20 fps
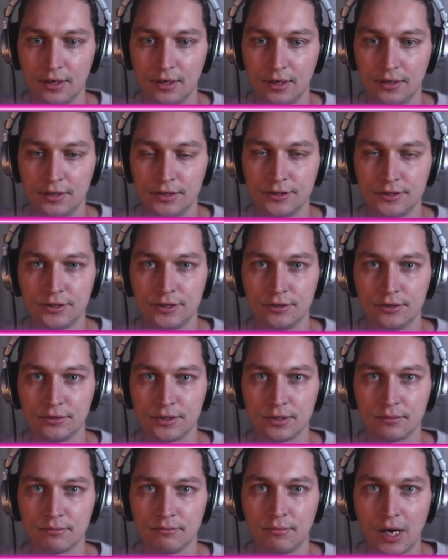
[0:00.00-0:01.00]
isn't
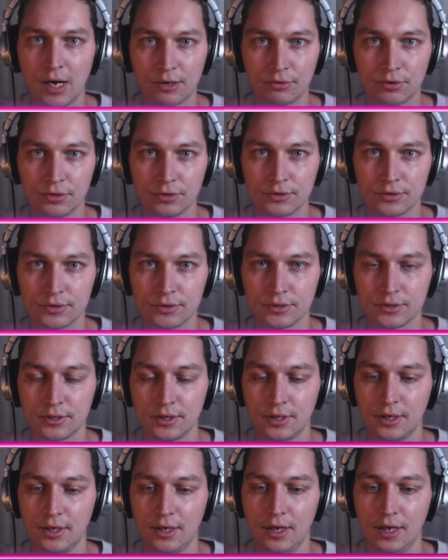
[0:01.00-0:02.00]
using macros,
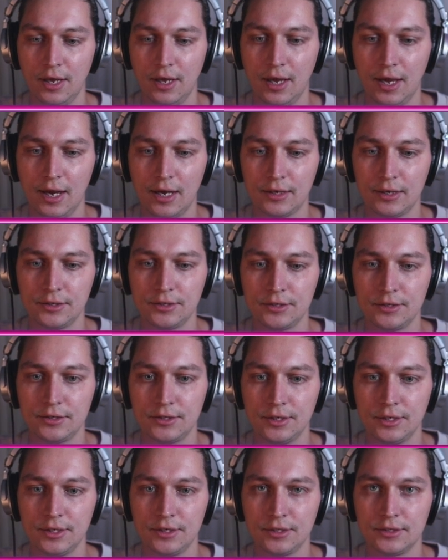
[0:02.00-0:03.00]
and
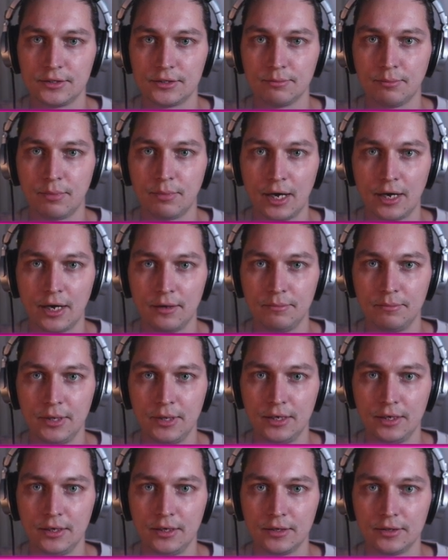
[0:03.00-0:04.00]
it's
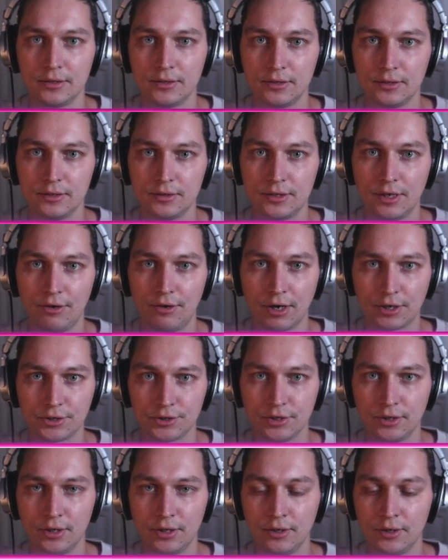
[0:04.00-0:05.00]

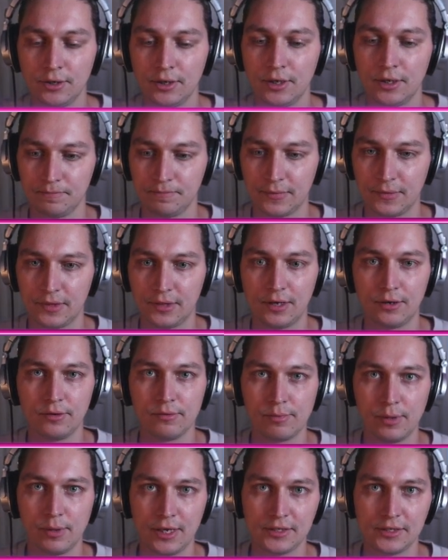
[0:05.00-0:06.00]
bi-directional. The
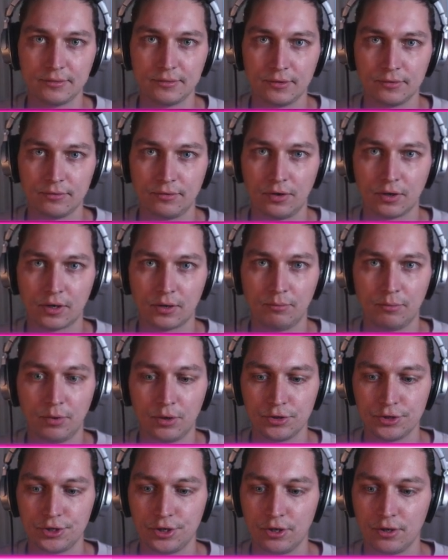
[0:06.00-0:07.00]
replacement for
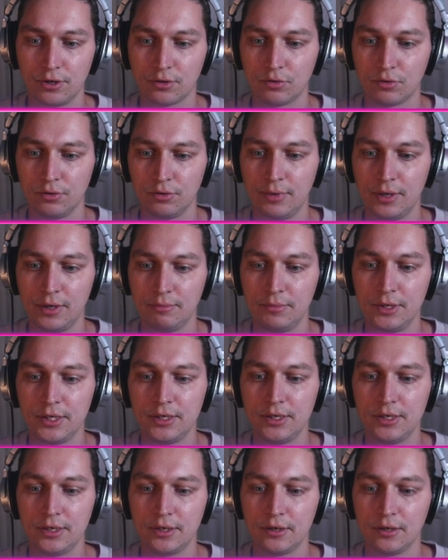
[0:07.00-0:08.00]
Compojure could be
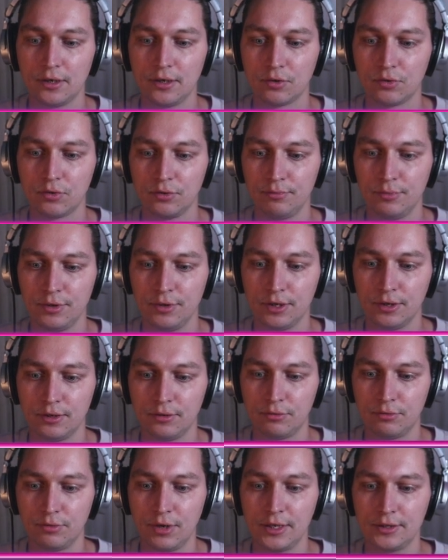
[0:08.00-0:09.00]
BD, could be
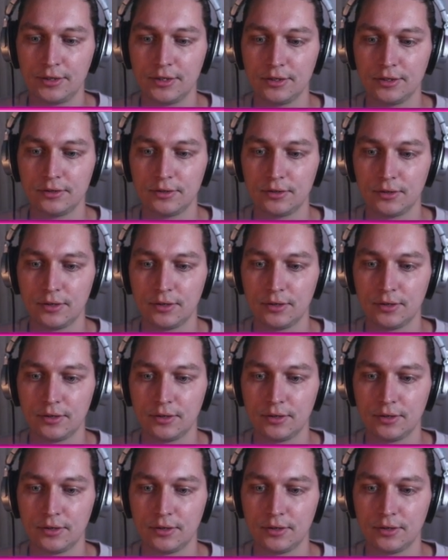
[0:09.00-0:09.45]
rated.